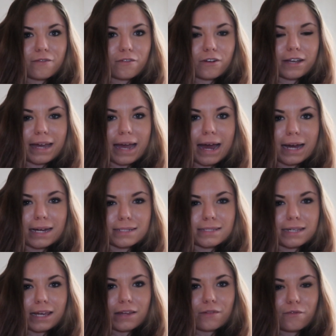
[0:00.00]
for gas
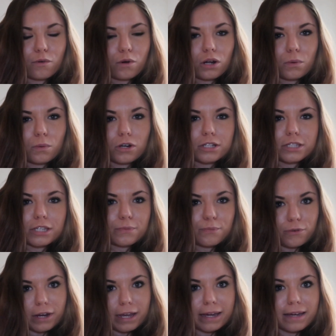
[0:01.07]
and forward to
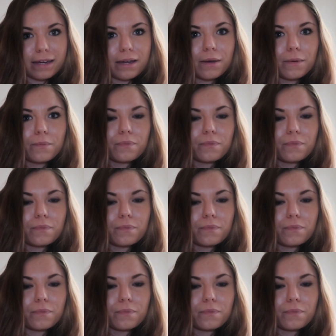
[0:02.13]
brake.